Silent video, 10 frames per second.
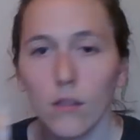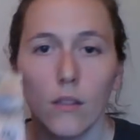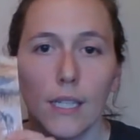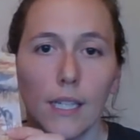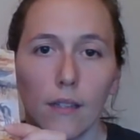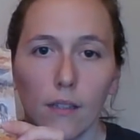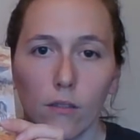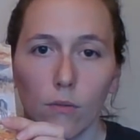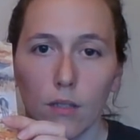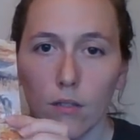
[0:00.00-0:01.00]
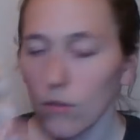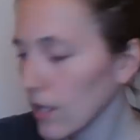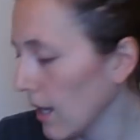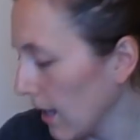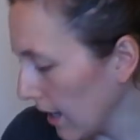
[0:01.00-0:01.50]
Leading Little Ones to
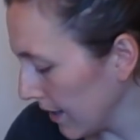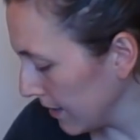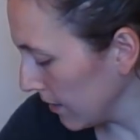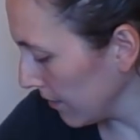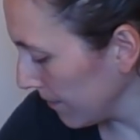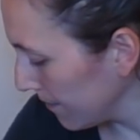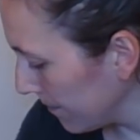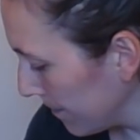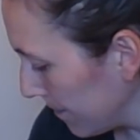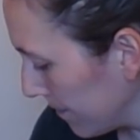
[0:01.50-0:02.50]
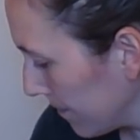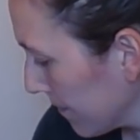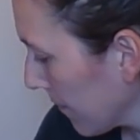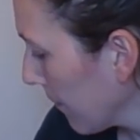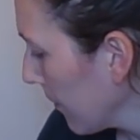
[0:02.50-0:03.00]
God.
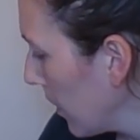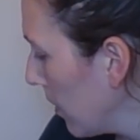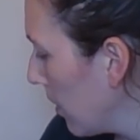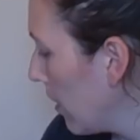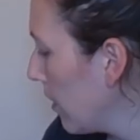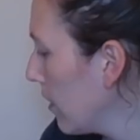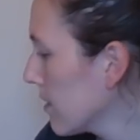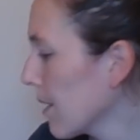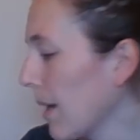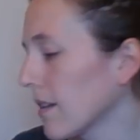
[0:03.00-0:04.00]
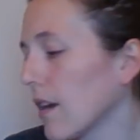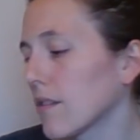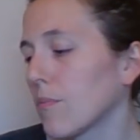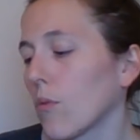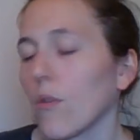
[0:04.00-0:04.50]
Let's get back to
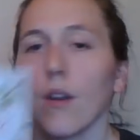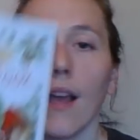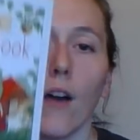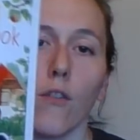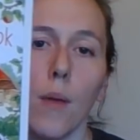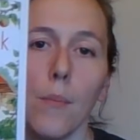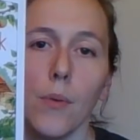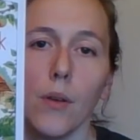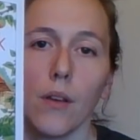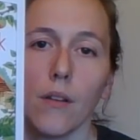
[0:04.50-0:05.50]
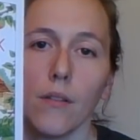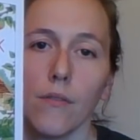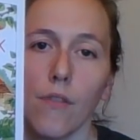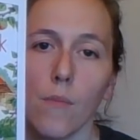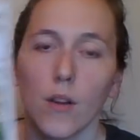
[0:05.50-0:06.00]
Usborne. Alphabet book.
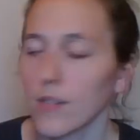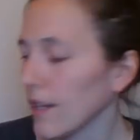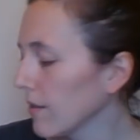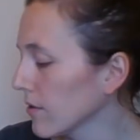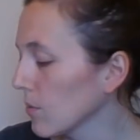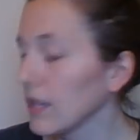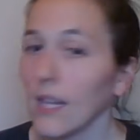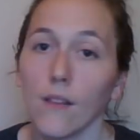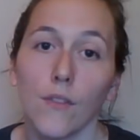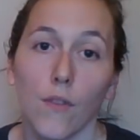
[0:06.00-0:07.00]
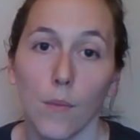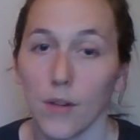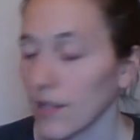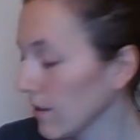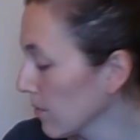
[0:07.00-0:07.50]
Farmyard Tales. We love the
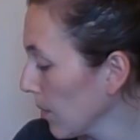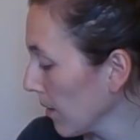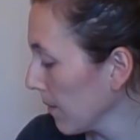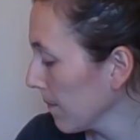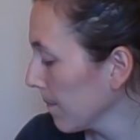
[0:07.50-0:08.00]
Farmyard Tales book.